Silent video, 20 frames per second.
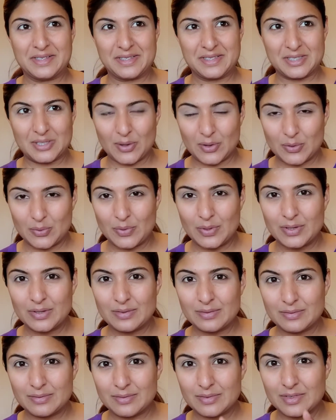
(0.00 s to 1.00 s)
So
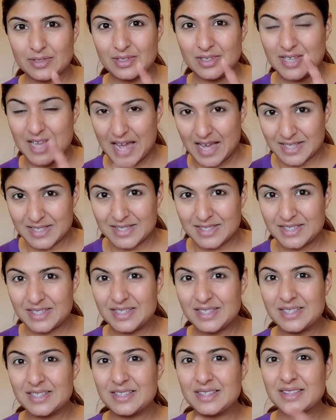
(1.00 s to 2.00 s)
yes,
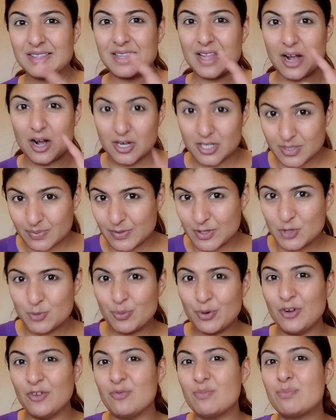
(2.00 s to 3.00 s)
they are smudge
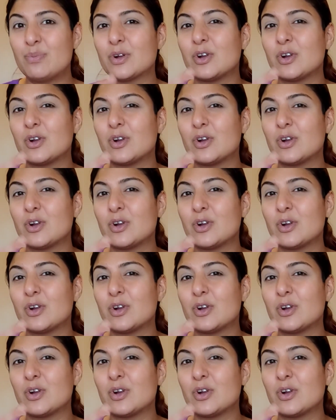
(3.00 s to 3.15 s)
proof,